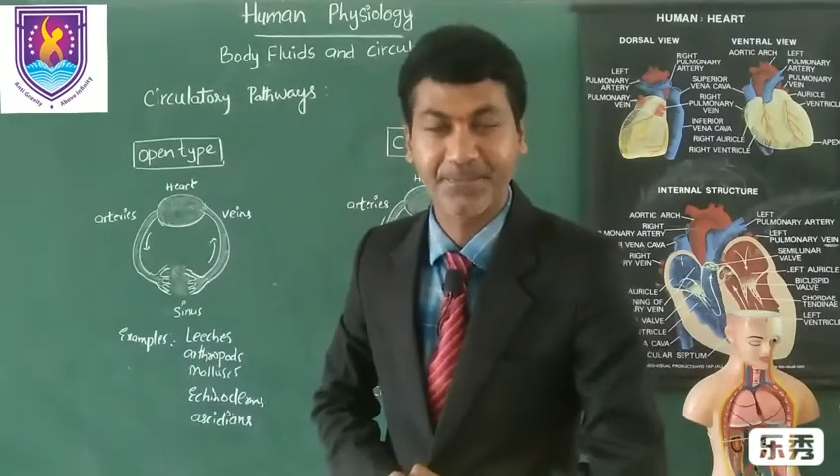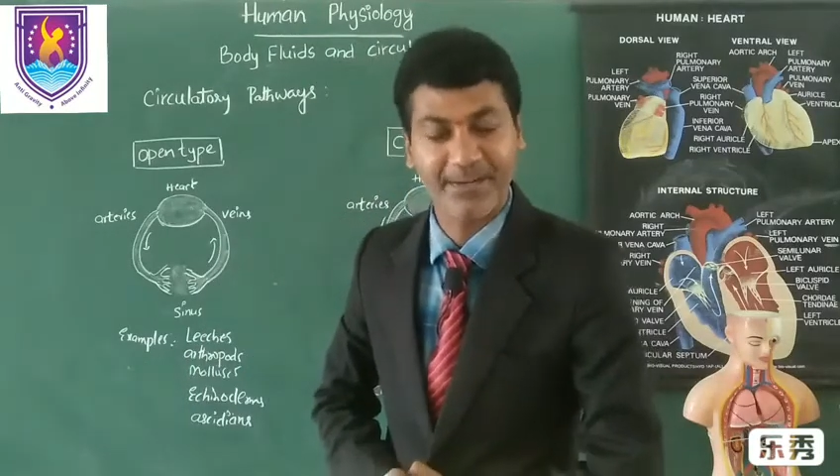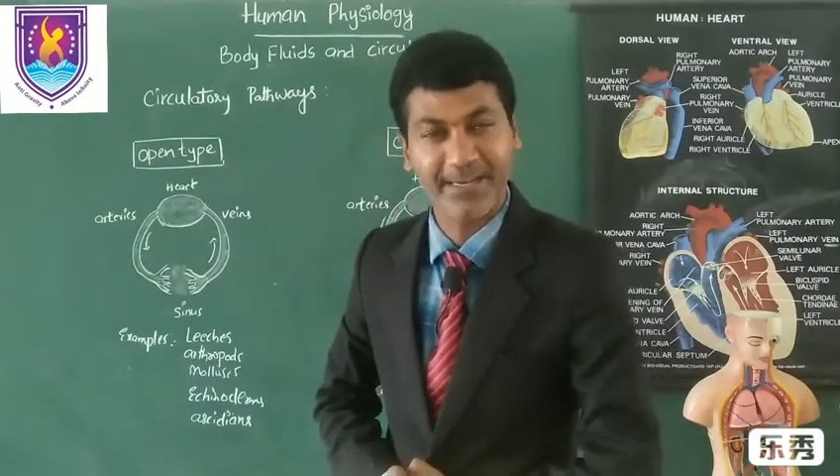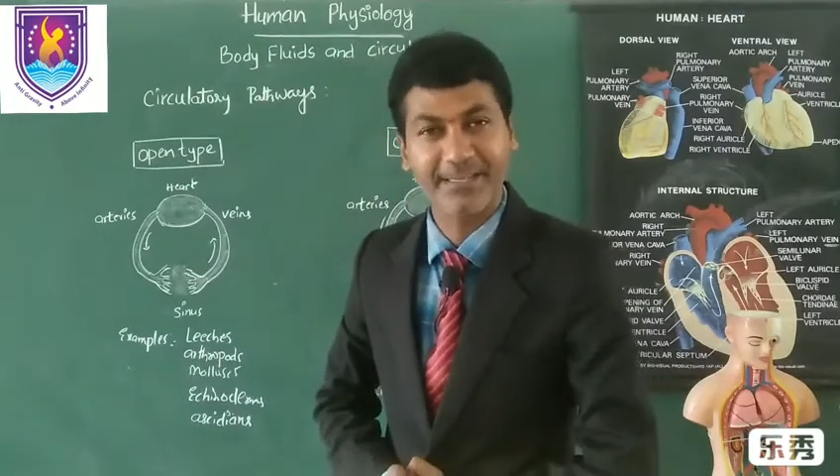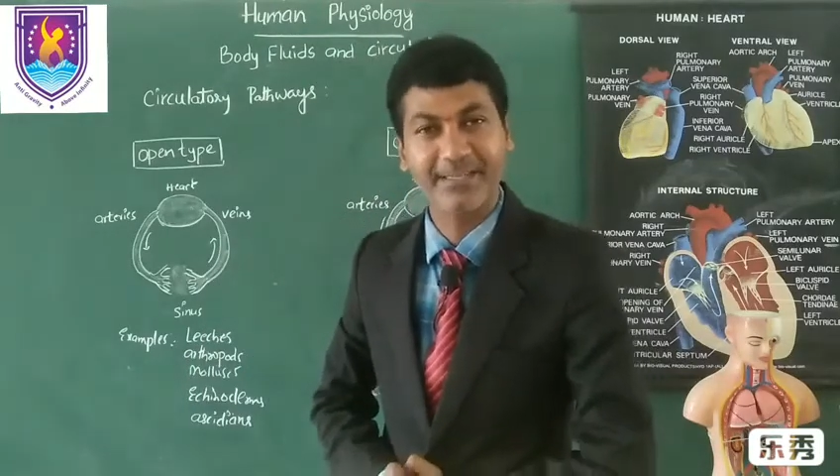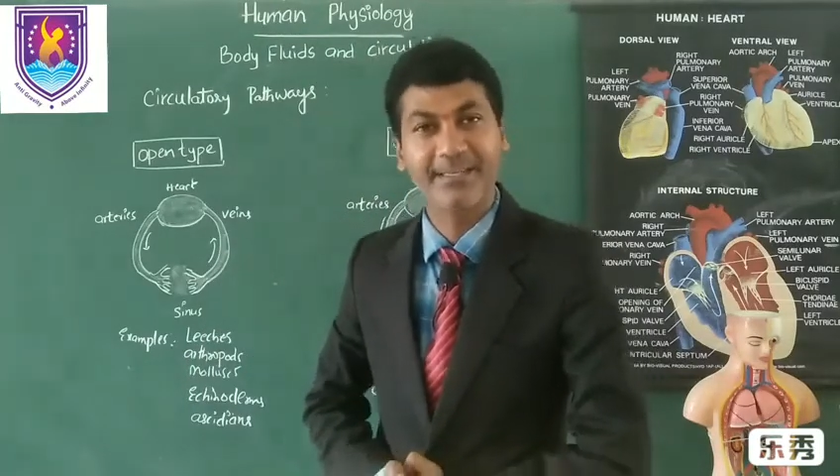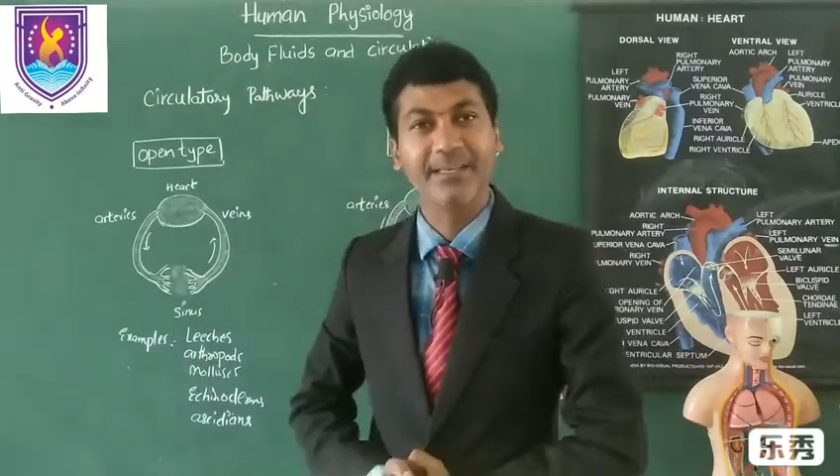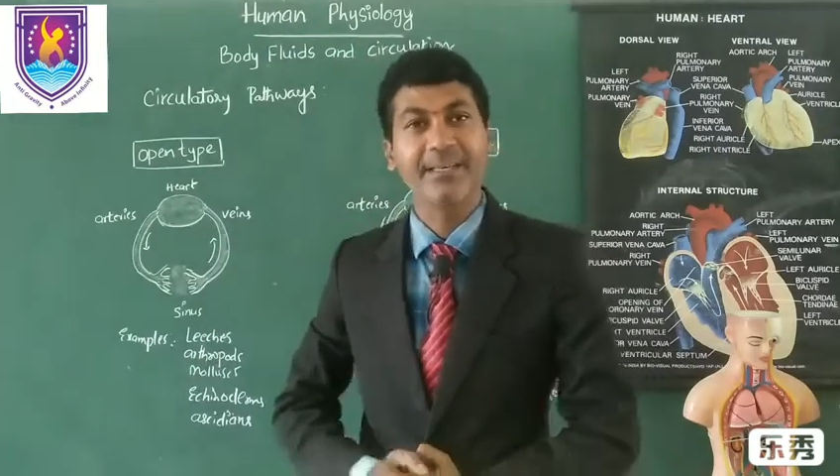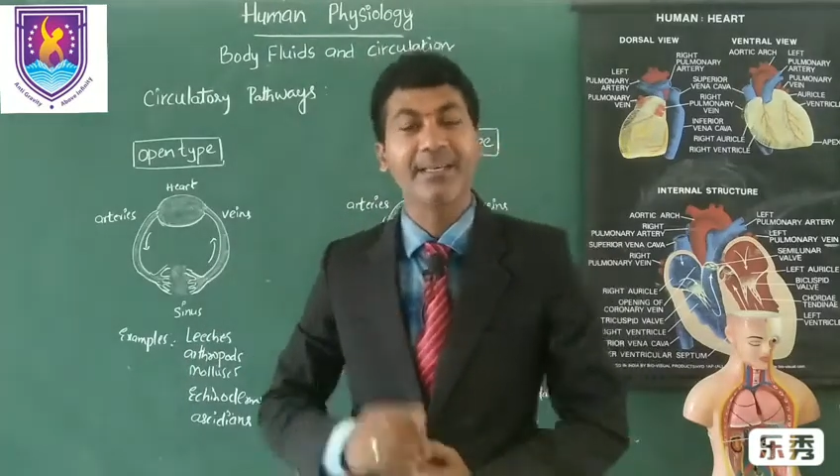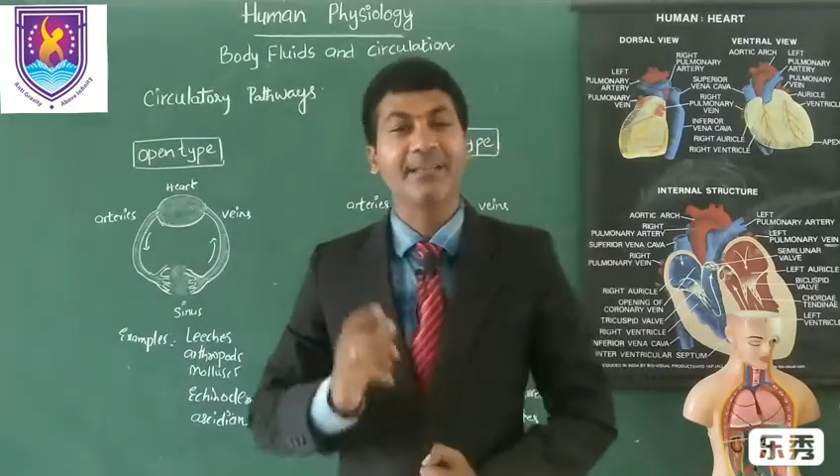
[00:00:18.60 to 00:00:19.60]
Right?
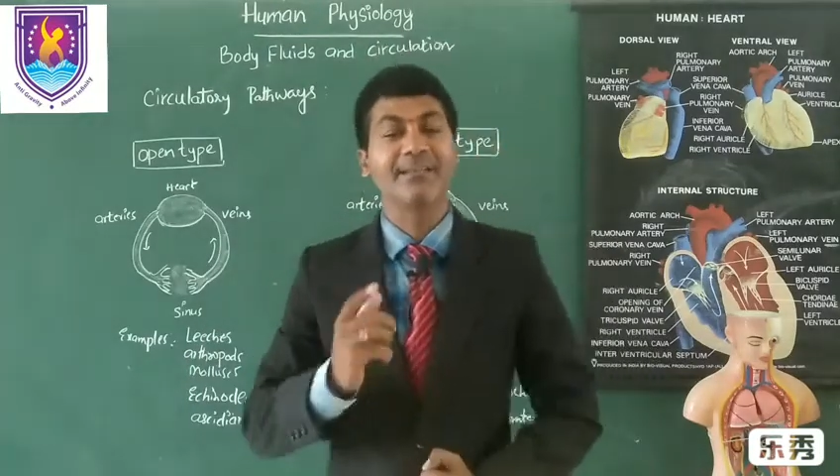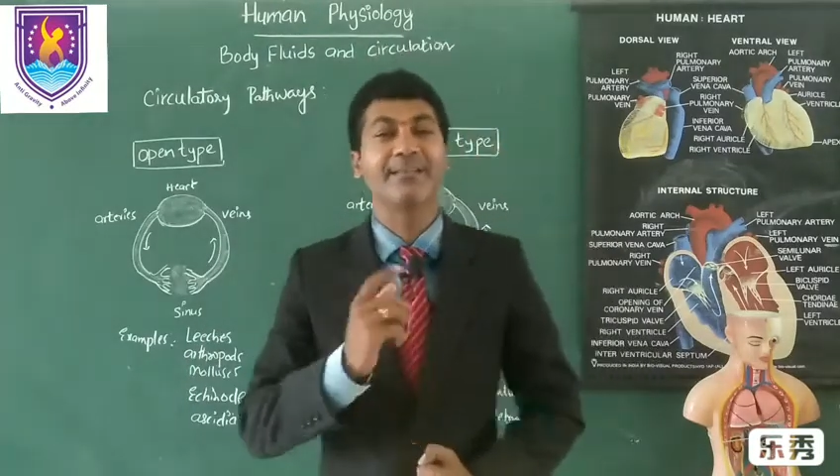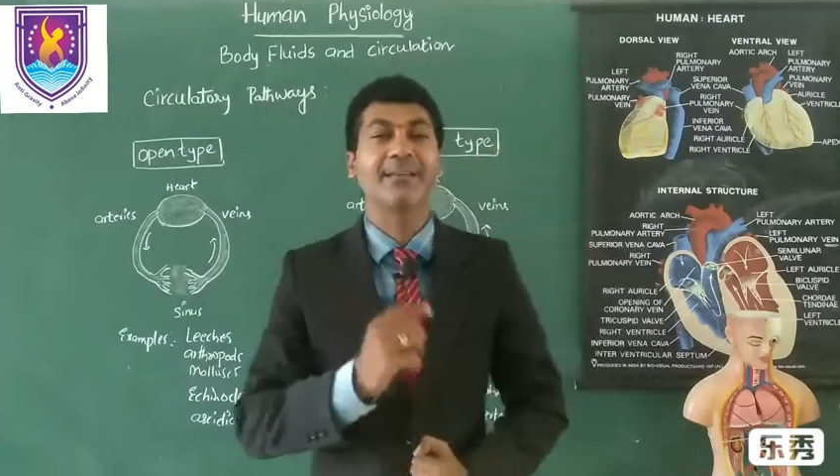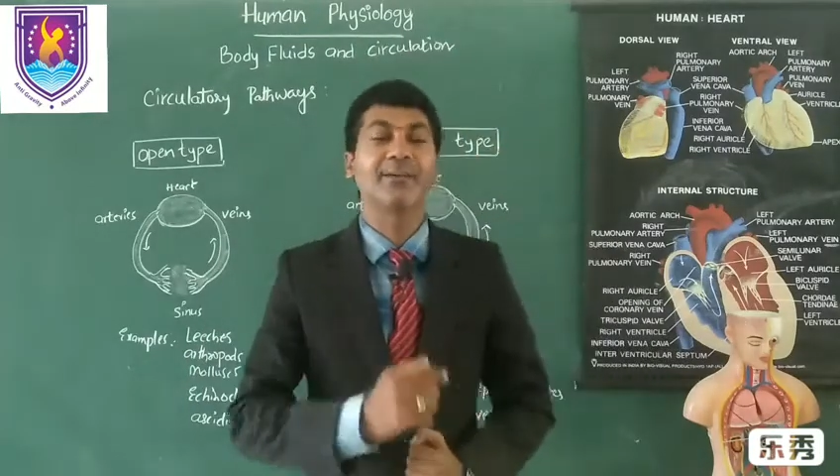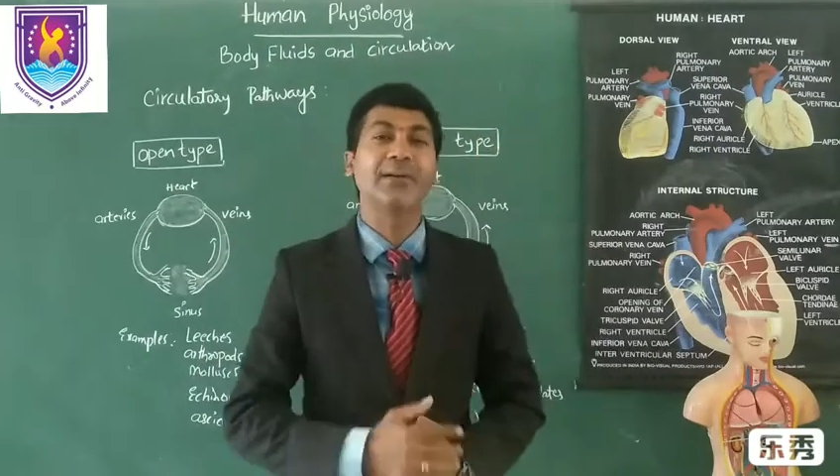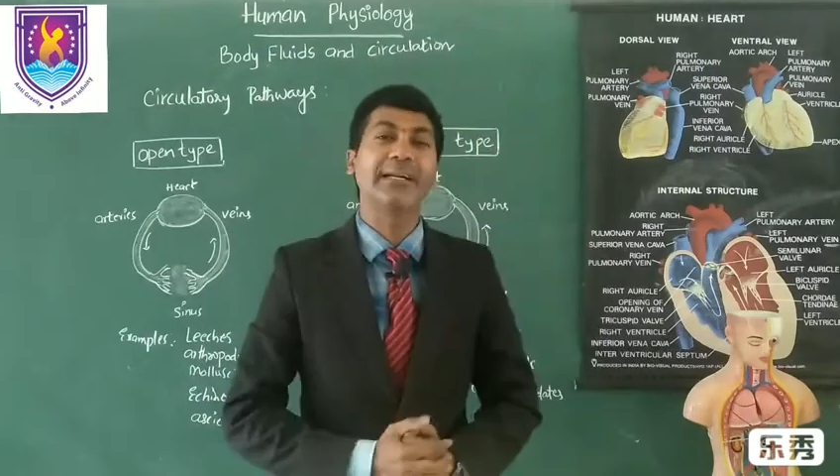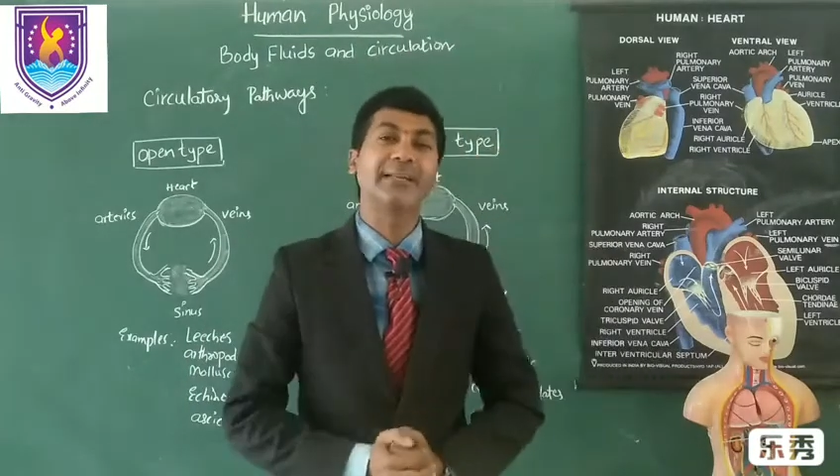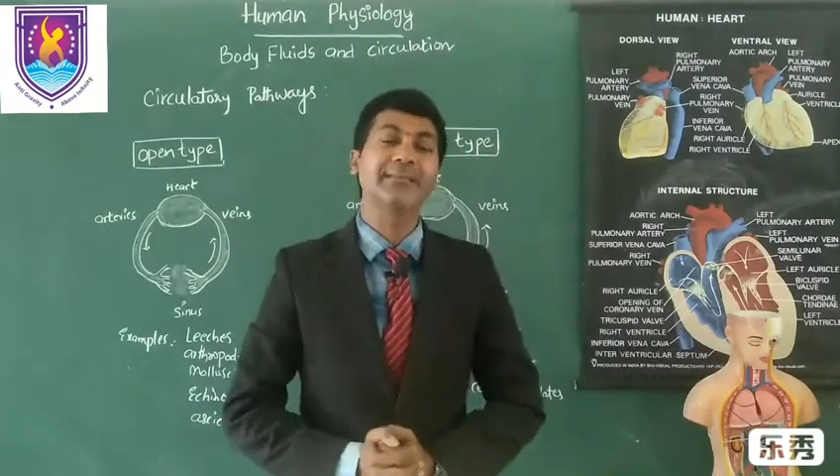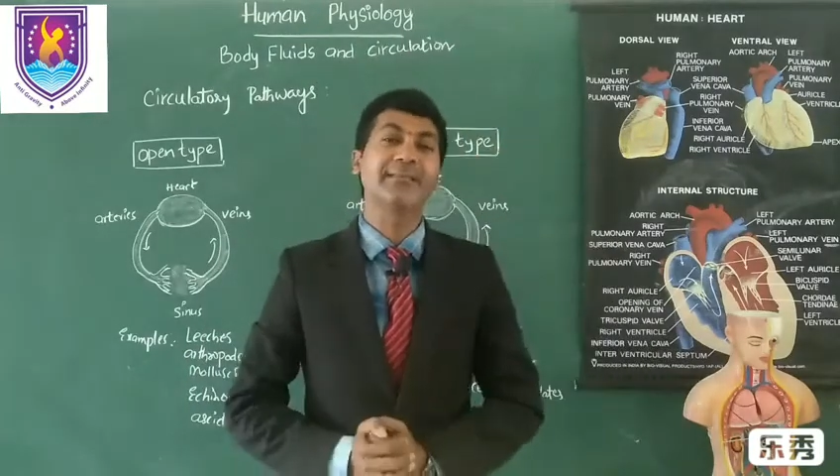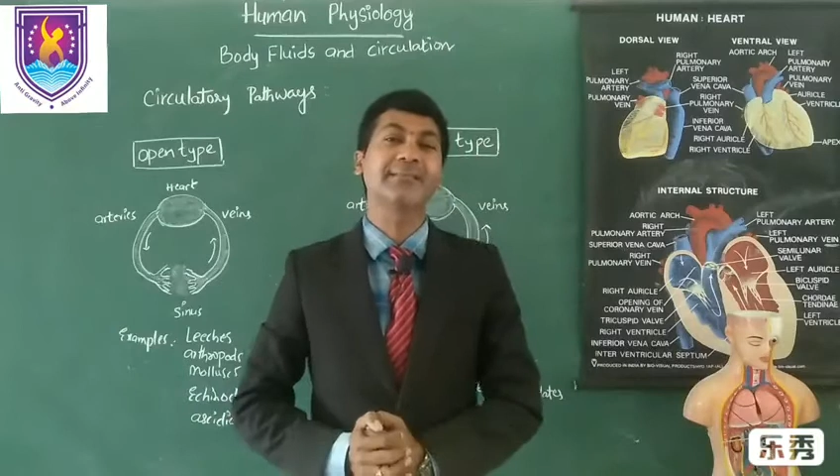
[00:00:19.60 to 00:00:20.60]
The
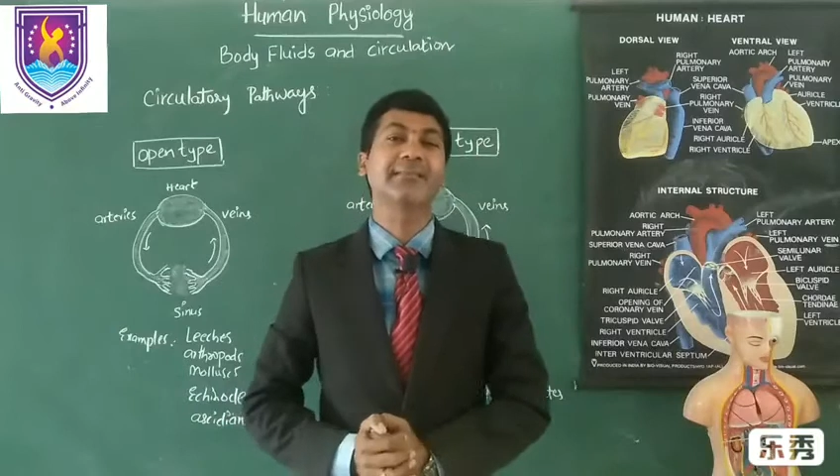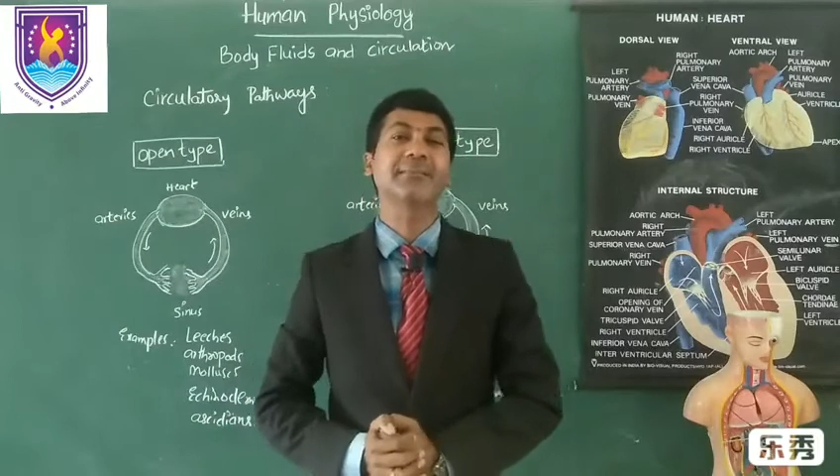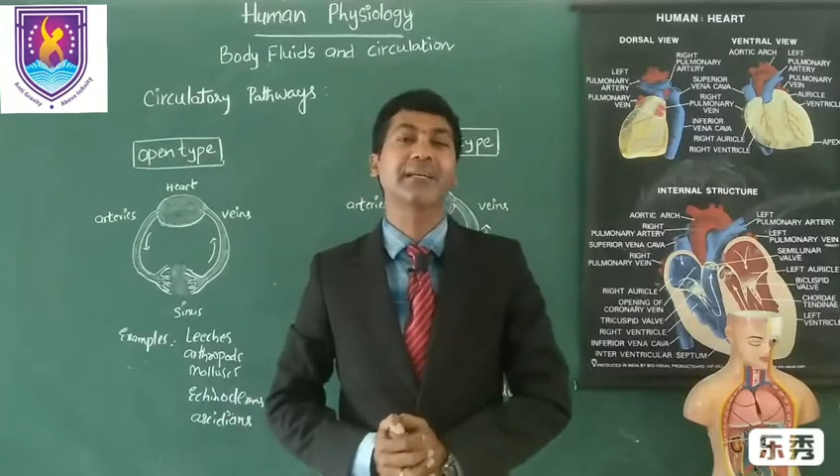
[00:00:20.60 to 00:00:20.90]
circulatory system